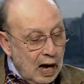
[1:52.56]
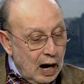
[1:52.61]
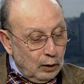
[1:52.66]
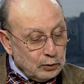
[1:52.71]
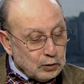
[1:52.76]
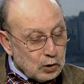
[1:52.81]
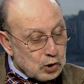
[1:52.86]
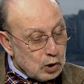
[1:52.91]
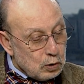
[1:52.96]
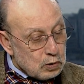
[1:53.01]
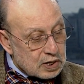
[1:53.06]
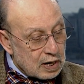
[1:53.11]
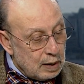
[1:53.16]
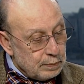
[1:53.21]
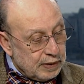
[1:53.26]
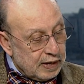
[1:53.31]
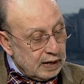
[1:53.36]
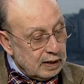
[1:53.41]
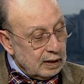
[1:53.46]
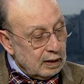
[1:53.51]
I want to show you
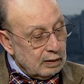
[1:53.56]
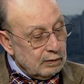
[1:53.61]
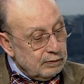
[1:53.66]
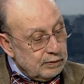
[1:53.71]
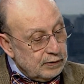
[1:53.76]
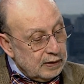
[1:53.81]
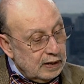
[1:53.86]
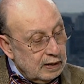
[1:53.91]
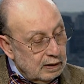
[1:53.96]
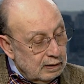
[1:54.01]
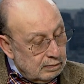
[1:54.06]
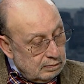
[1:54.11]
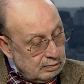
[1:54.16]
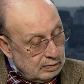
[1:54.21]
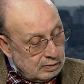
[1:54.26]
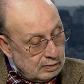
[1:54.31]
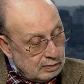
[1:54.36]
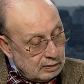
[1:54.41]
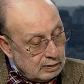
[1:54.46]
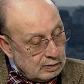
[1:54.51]
something. The
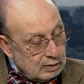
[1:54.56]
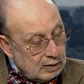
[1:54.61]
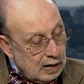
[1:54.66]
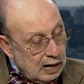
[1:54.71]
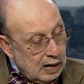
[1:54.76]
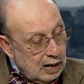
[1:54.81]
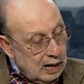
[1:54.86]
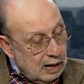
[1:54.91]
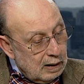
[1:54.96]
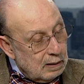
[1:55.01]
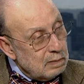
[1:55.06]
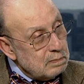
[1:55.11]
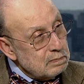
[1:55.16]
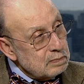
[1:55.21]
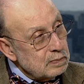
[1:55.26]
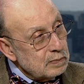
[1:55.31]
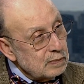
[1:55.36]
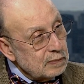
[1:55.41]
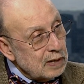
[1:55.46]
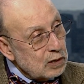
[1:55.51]

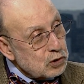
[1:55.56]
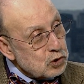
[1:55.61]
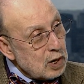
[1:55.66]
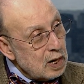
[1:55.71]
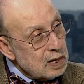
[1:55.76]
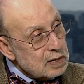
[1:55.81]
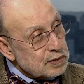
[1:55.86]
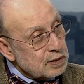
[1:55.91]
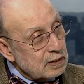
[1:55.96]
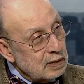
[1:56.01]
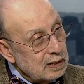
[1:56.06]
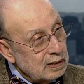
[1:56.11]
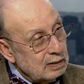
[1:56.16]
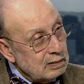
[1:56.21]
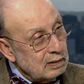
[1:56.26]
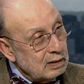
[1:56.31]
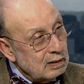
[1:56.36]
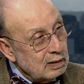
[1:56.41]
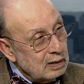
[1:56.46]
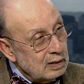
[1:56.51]
Chancellor,
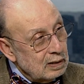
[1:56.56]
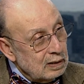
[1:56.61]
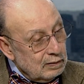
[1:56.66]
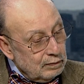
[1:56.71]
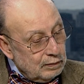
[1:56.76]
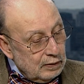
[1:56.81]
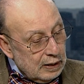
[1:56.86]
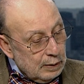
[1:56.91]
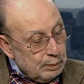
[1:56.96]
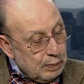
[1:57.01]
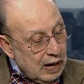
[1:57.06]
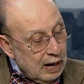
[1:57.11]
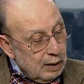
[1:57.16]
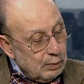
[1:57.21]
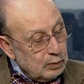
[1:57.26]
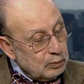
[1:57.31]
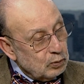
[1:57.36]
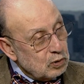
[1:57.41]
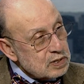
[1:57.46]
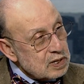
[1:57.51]
Philip
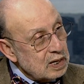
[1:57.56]
Hammond, because